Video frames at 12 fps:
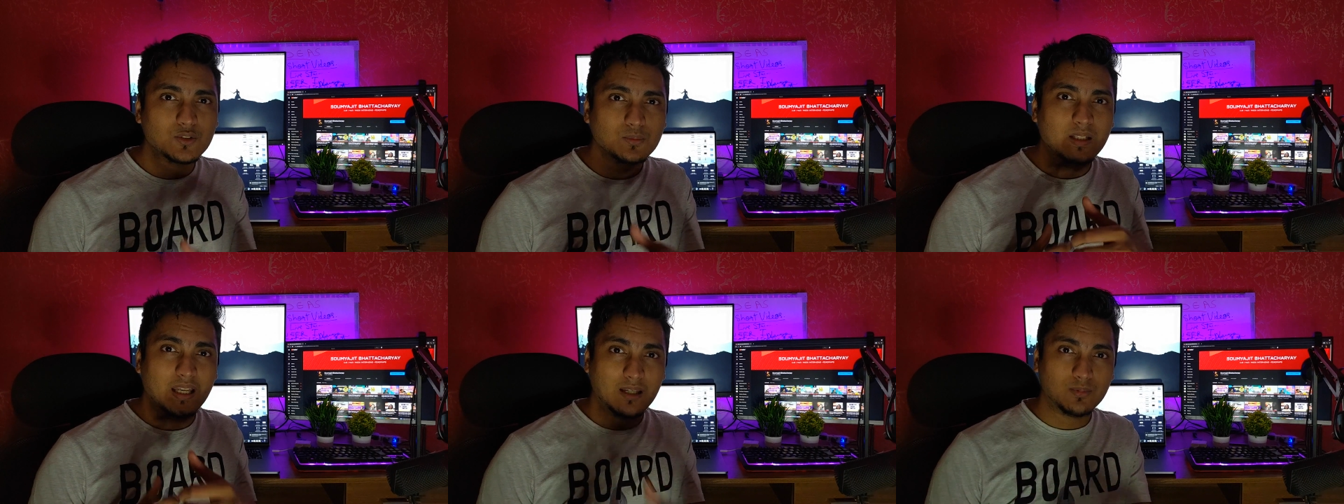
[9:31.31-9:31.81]
to
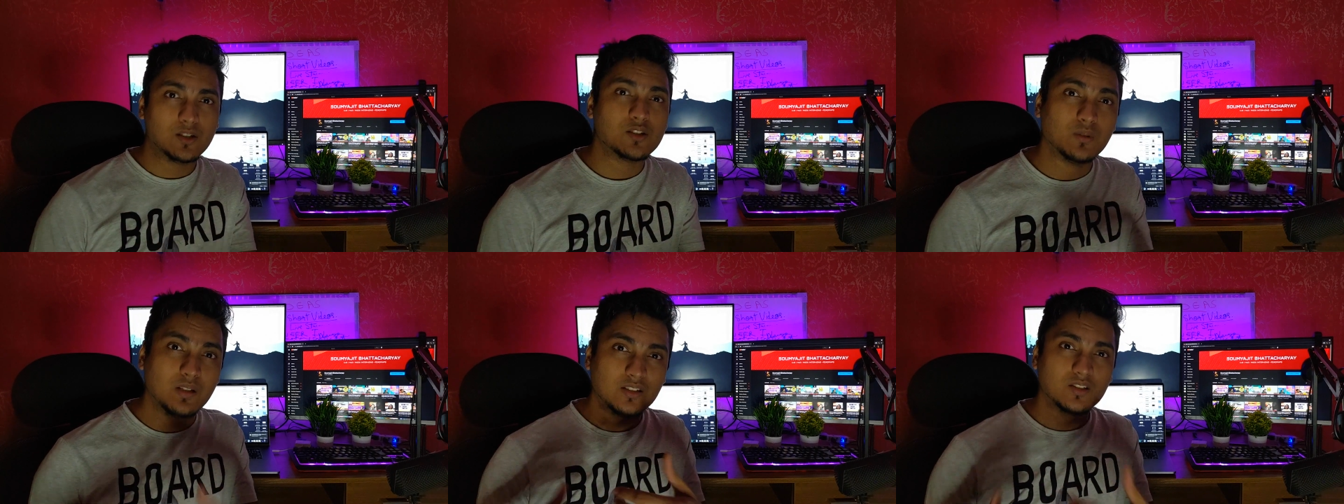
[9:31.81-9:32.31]
be able
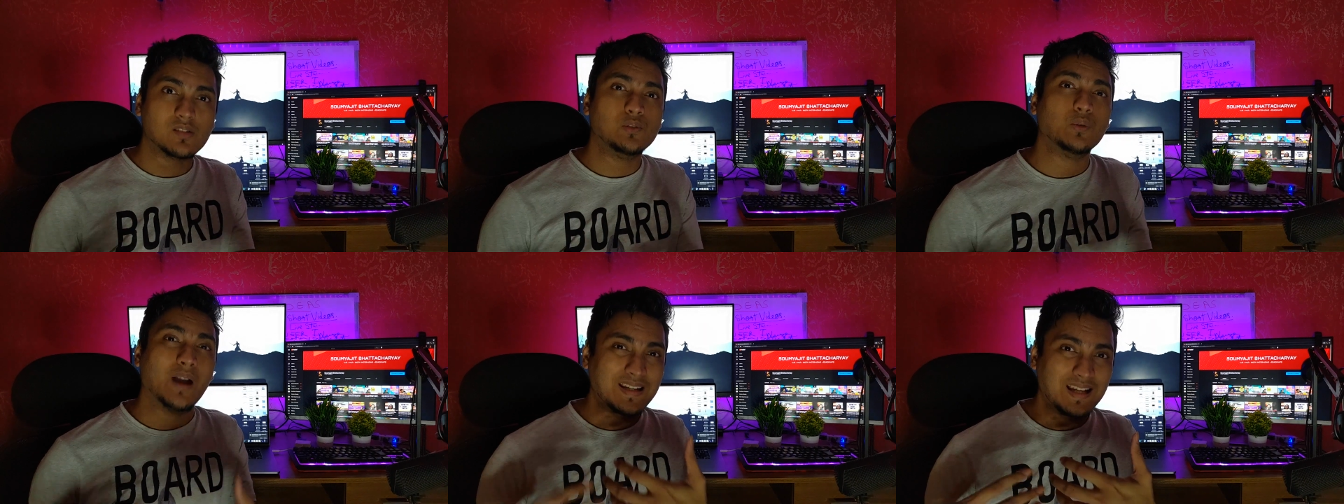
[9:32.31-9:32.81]
to
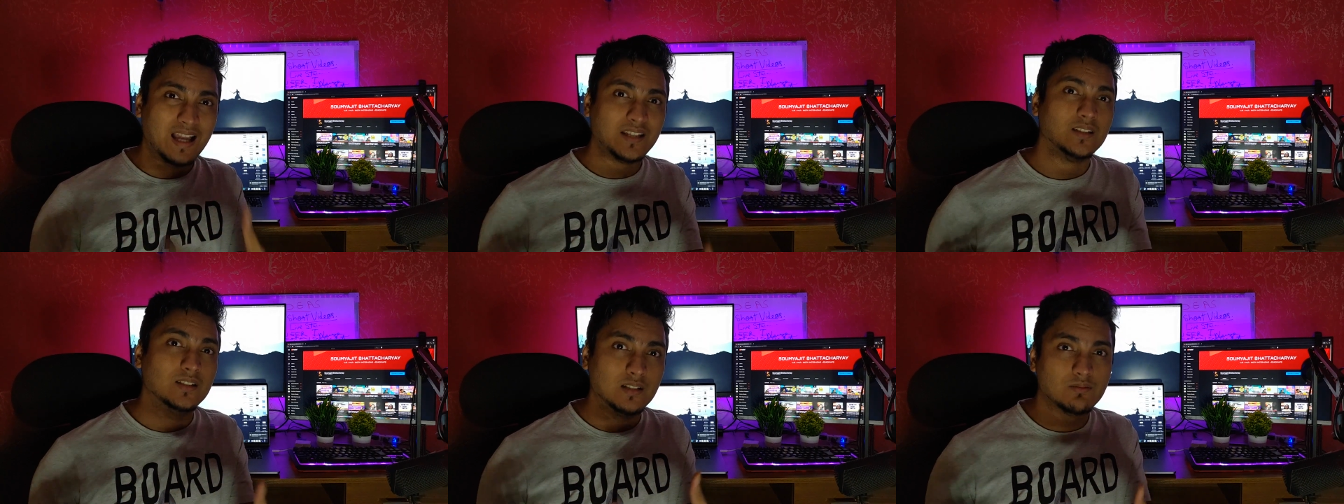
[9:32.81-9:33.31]
interview at
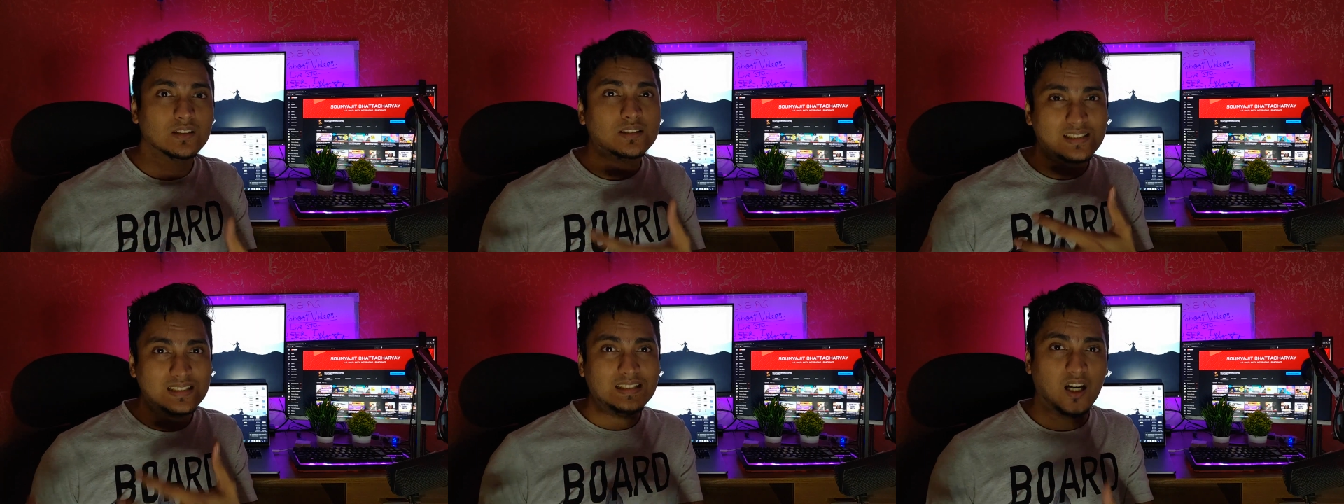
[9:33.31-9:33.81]
higher
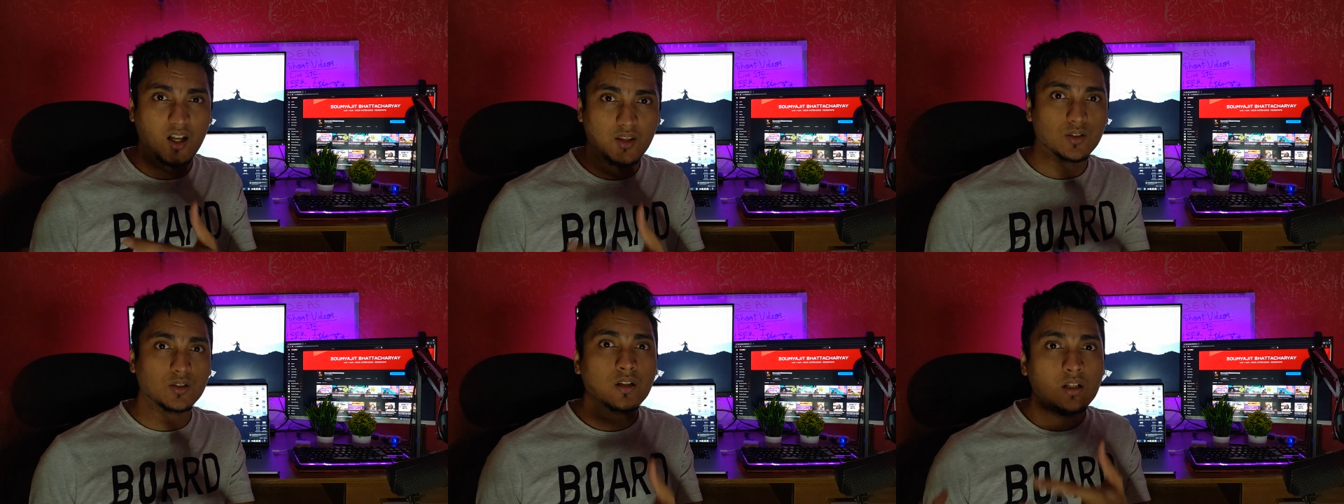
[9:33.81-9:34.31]
levels in
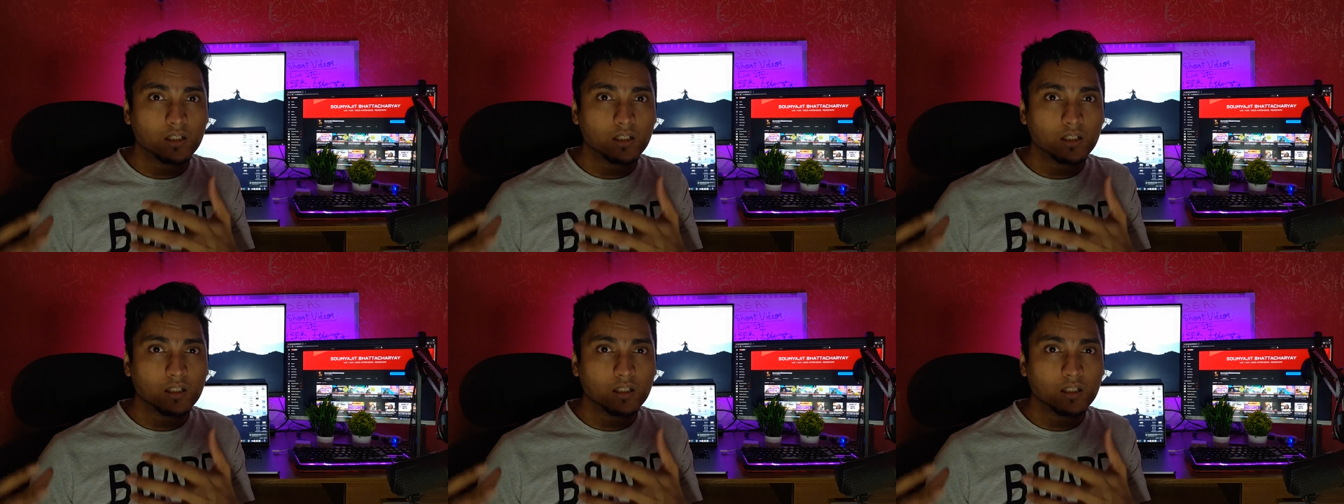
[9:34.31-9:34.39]
other